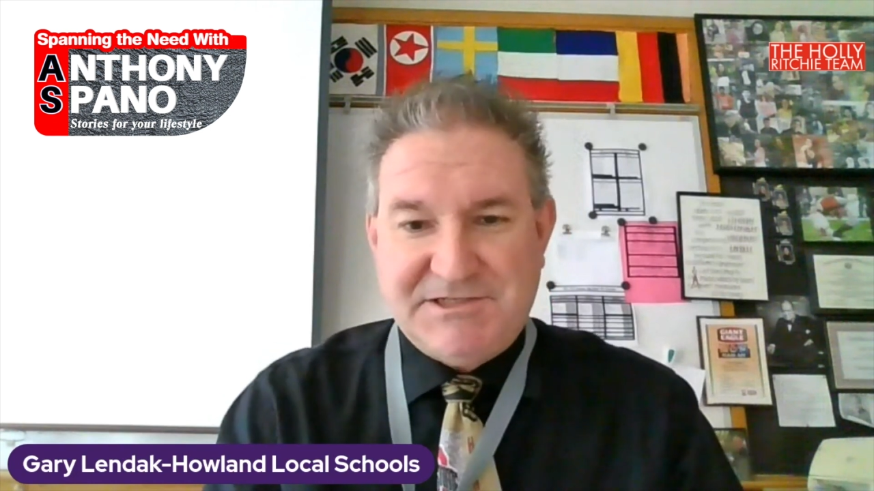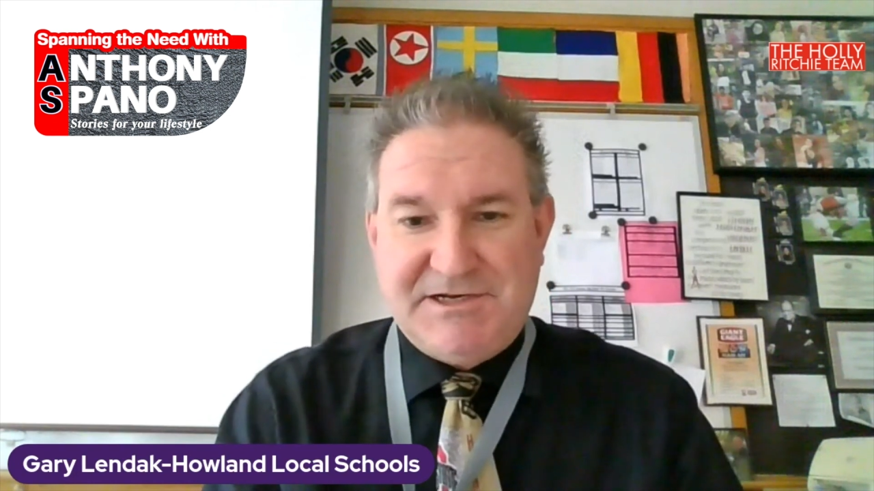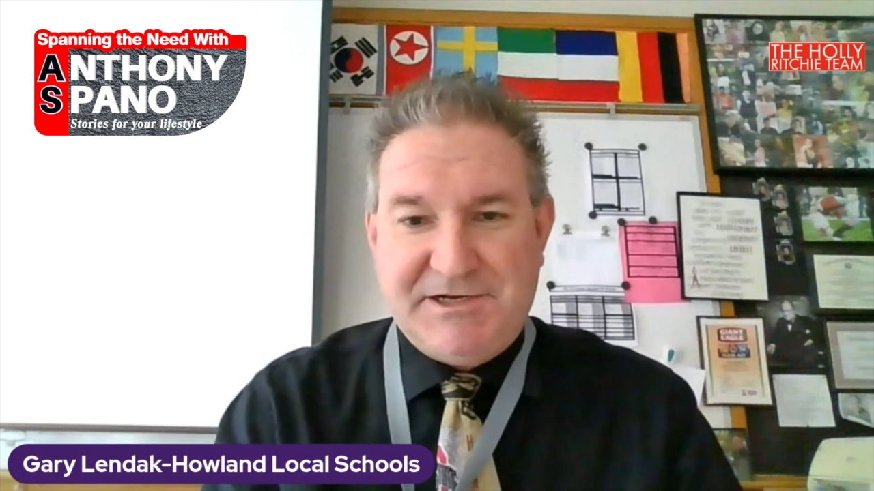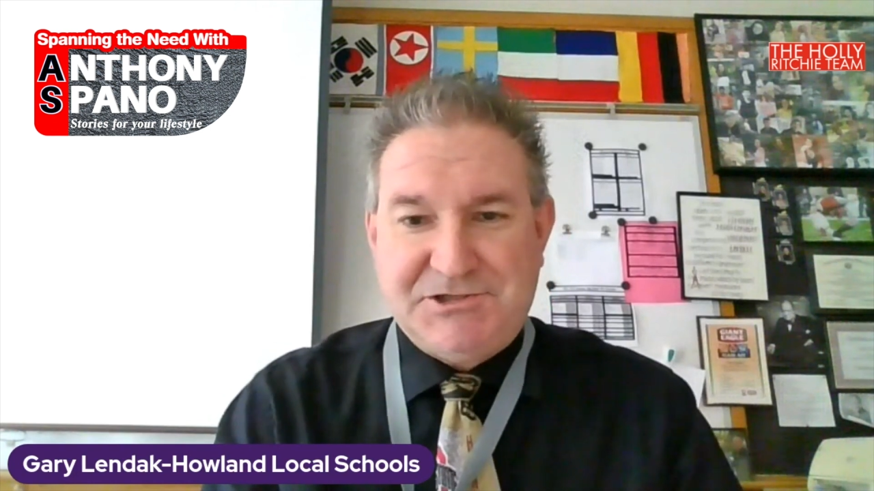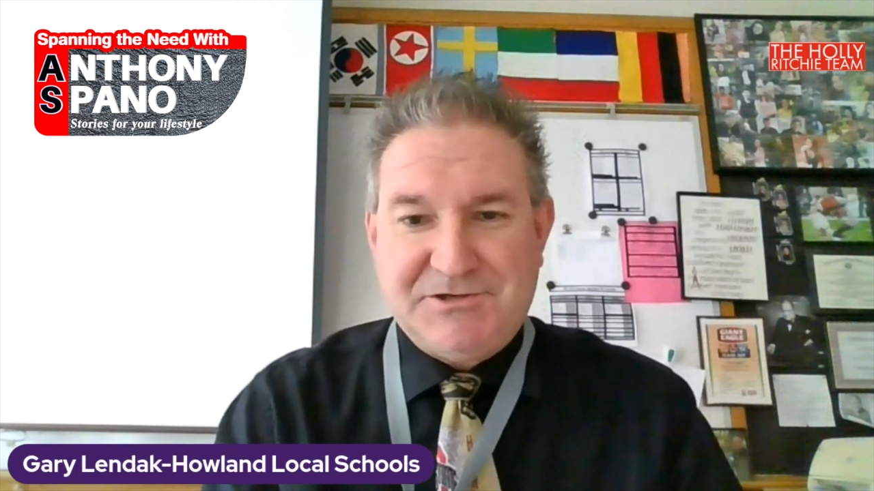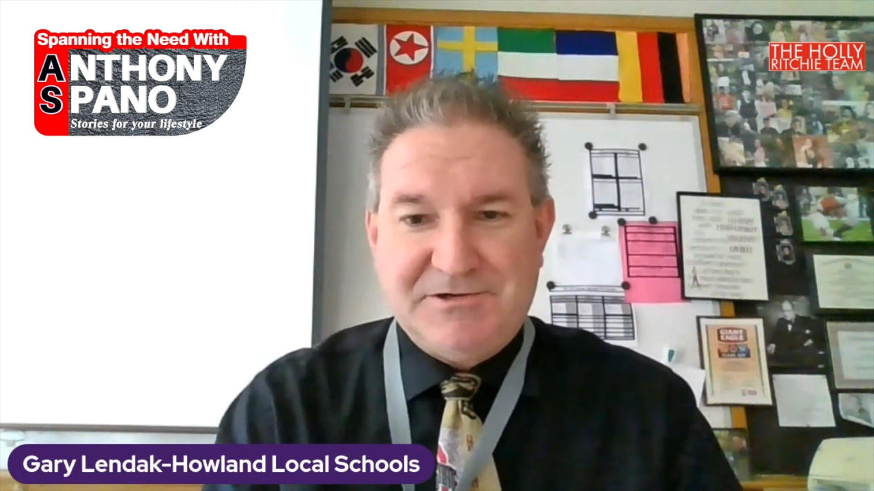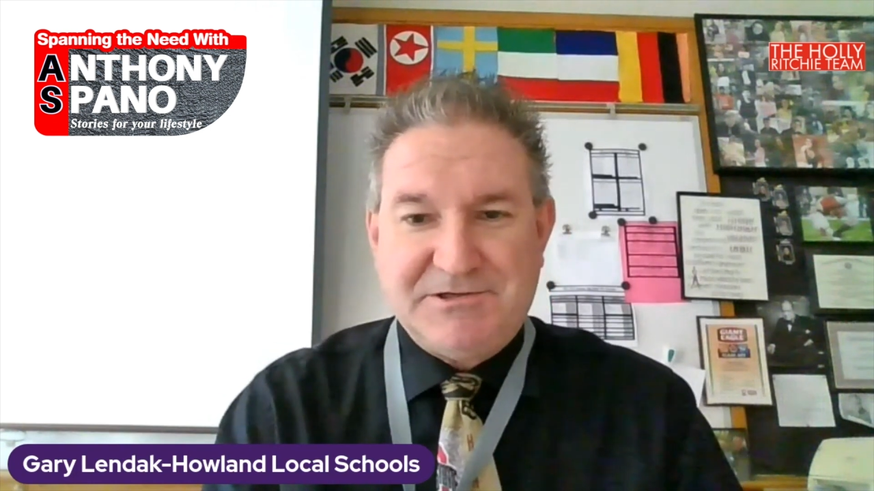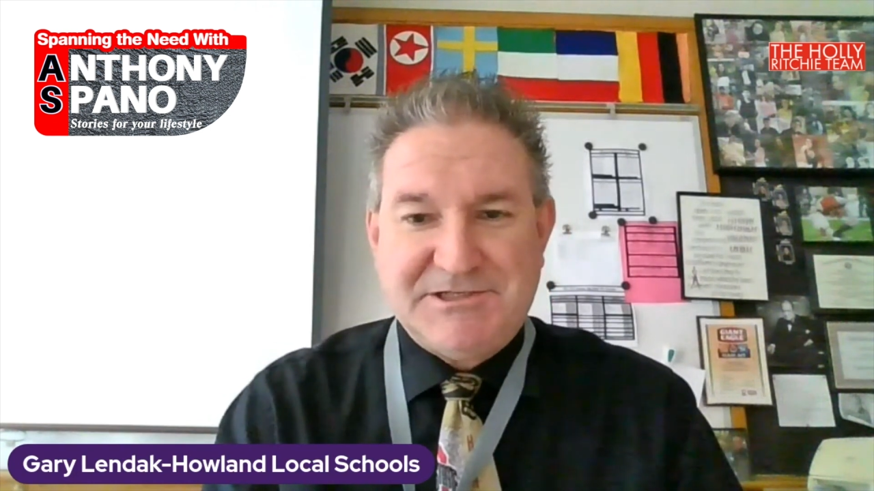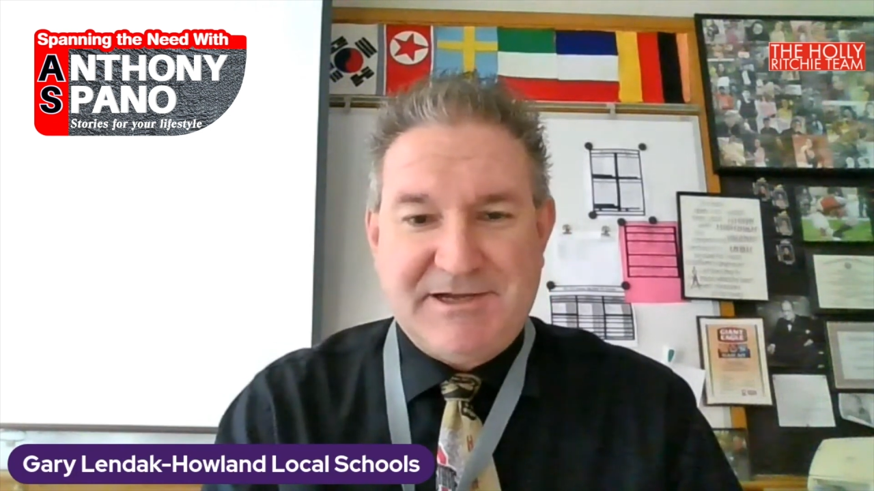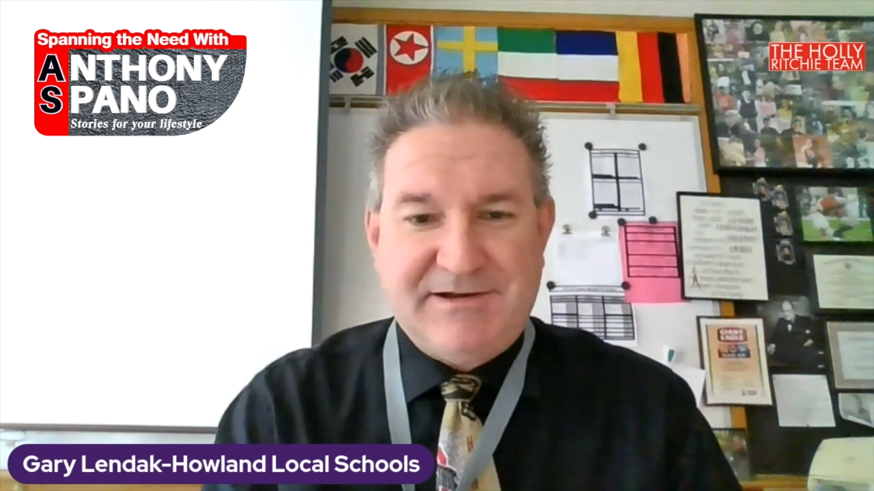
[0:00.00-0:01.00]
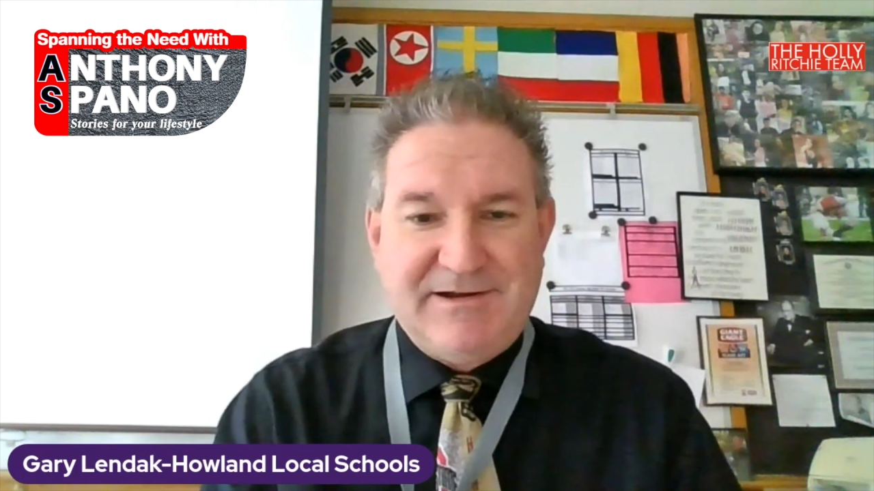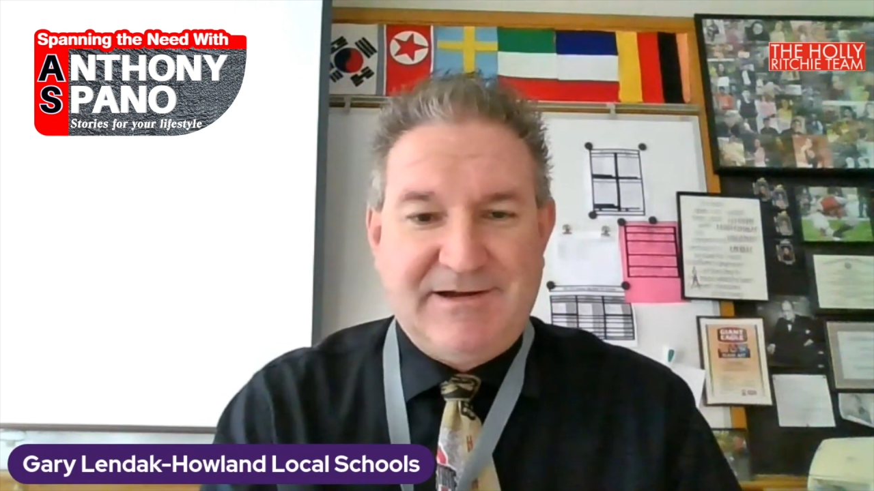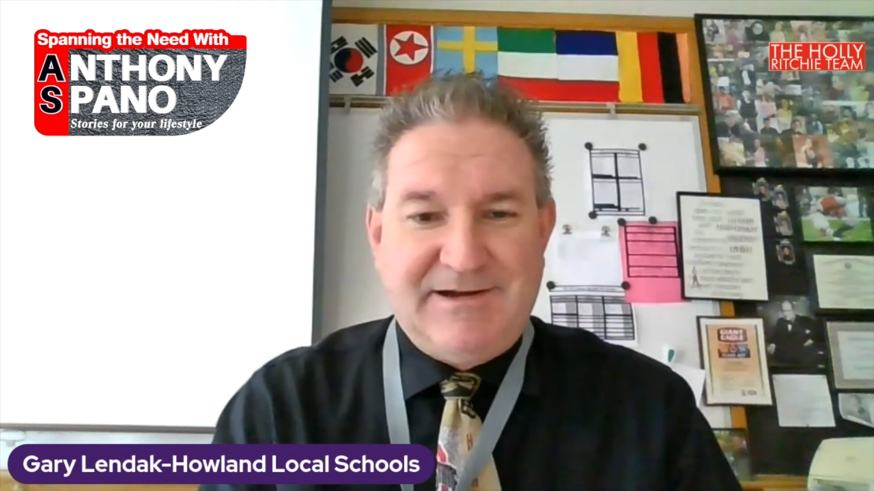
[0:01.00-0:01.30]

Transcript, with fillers: as teachers, and